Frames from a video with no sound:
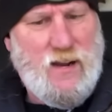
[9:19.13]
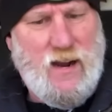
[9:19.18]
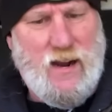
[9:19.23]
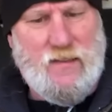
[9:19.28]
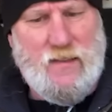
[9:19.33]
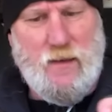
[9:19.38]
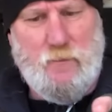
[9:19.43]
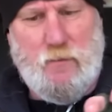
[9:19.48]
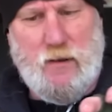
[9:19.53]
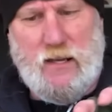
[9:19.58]

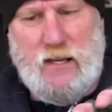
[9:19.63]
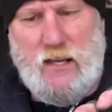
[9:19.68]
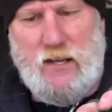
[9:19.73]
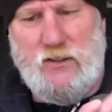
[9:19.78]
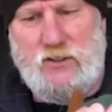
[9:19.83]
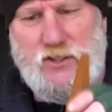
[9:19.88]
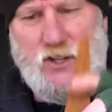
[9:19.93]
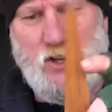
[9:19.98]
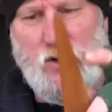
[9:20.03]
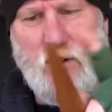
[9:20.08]
And then
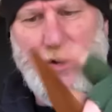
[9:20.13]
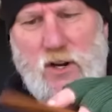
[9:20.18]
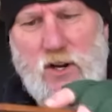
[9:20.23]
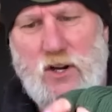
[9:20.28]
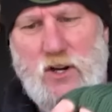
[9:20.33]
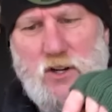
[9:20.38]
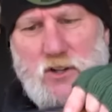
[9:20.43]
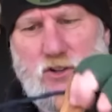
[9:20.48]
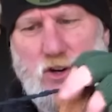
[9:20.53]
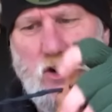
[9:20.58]
begin to
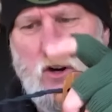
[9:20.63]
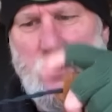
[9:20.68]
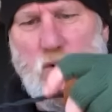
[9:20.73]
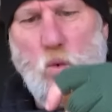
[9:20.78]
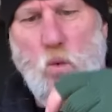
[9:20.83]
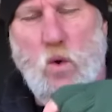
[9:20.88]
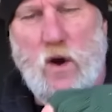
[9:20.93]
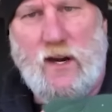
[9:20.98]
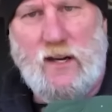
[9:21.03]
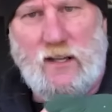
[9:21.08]
turn the
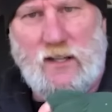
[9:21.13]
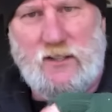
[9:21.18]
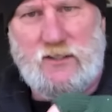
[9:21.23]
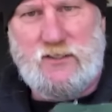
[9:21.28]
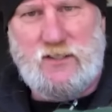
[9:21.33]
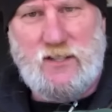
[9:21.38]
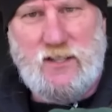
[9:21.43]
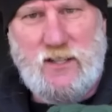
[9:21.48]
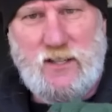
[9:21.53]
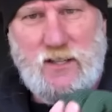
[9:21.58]
windlass
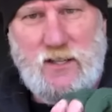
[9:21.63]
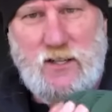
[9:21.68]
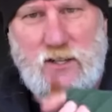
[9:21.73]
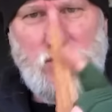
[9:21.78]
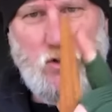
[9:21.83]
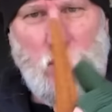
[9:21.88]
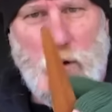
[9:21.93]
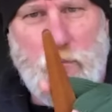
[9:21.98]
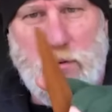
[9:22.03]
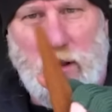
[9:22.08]

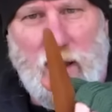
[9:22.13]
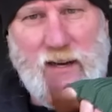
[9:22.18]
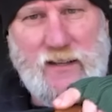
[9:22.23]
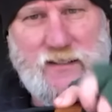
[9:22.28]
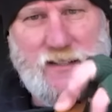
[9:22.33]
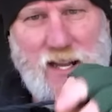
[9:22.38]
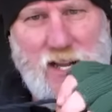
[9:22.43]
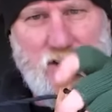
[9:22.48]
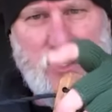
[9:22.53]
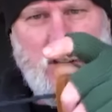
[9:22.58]
to apply
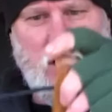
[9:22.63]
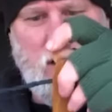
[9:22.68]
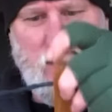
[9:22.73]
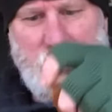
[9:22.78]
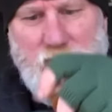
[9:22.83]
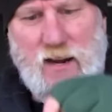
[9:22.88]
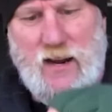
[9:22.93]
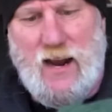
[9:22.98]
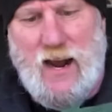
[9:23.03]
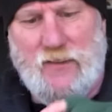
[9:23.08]

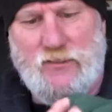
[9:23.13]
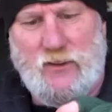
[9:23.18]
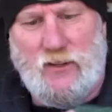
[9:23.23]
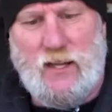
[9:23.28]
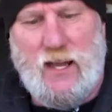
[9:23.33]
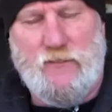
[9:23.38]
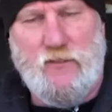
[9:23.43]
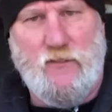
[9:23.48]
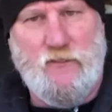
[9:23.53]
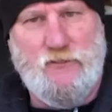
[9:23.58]
tension at the
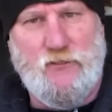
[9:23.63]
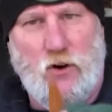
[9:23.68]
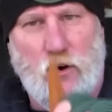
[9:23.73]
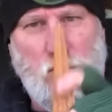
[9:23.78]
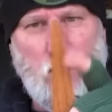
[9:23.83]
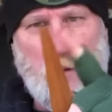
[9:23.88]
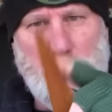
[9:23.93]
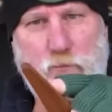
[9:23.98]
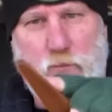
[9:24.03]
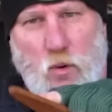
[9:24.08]
lever and
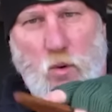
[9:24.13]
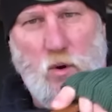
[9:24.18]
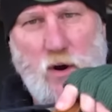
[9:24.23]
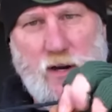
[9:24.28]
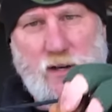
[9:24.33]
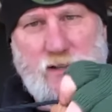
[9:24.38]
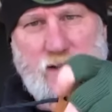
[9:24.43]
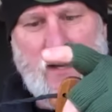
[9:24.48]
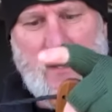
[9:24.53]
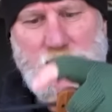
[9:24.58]
fulcrum
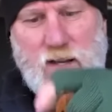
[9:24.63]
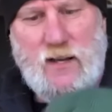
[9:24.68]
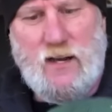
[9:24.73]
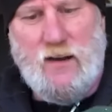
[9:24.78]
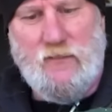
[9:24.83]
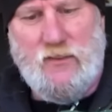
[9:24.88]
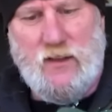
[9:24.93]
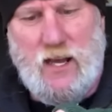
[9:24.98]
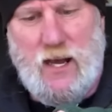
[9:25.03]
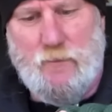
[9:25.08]
point
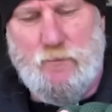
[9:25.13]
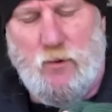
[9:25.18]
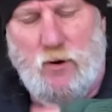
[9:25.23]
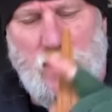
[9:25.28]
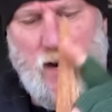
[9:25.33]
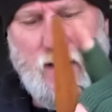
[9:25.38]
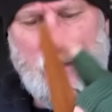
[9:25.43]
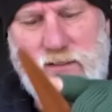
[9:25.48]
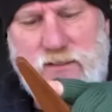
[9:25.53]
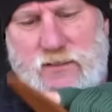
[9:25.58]
of the
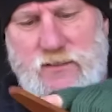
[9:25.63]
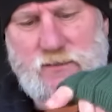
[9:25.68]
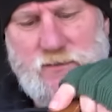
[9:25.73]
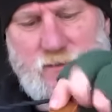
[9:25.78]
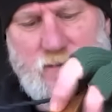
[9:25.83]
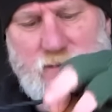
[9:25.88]
uprights,